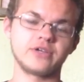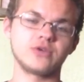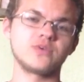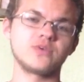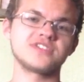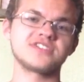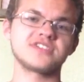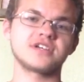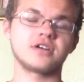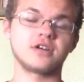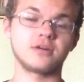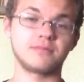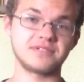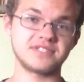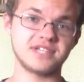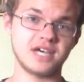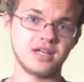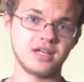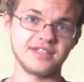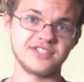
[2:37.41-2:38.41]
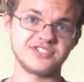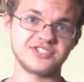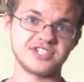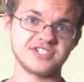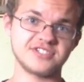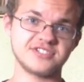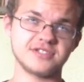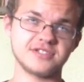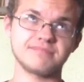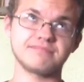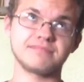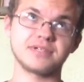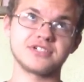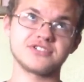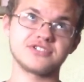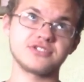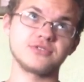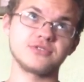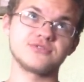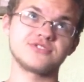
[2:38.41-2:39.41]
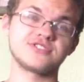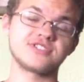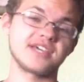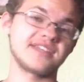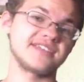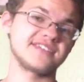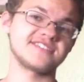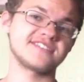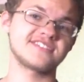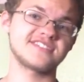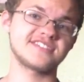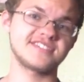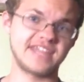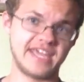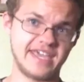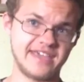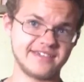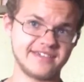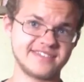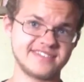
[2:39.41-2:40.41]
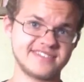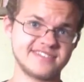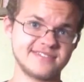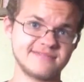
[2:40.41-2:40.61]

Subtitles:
who is a herpetologist, a person who studies snakes.